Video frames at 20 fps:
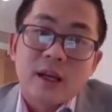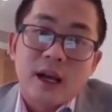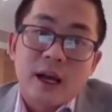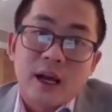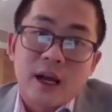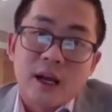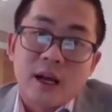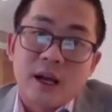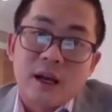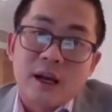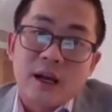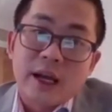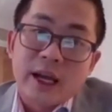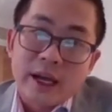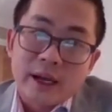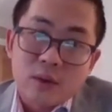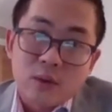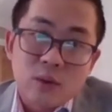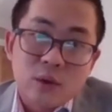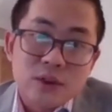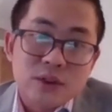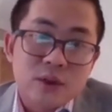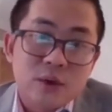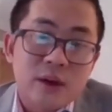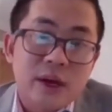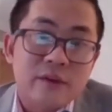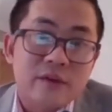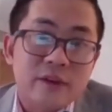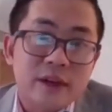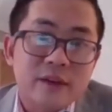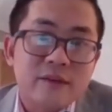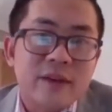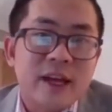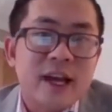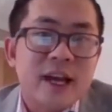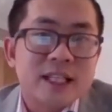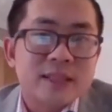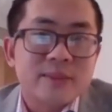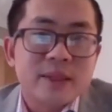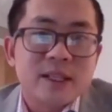And also, I think there
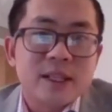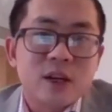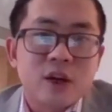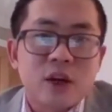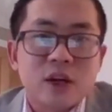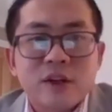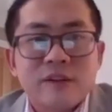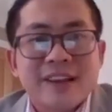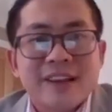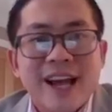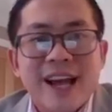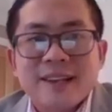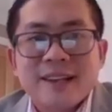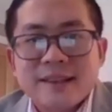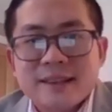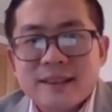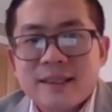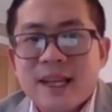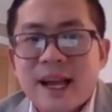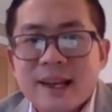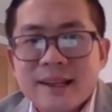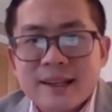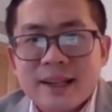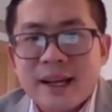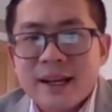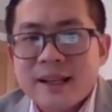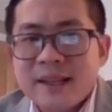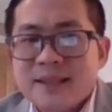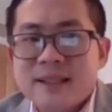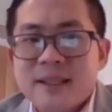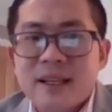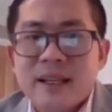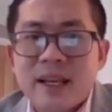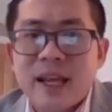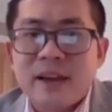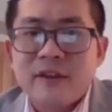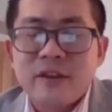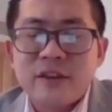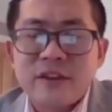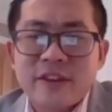has been a lot of guidelines.
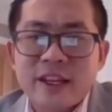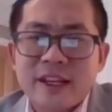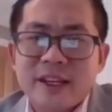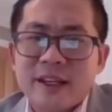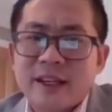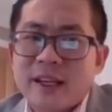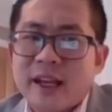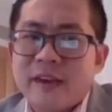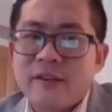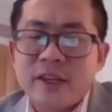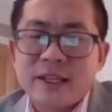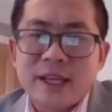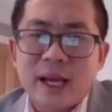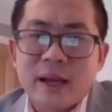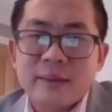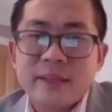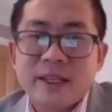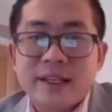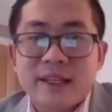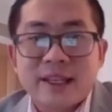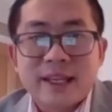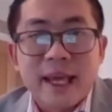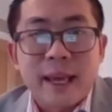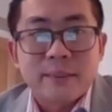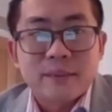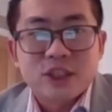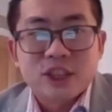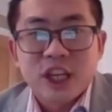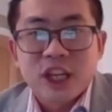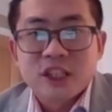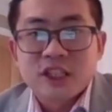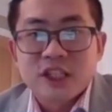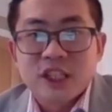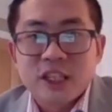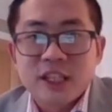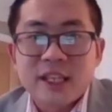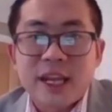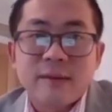Every time it kept changing.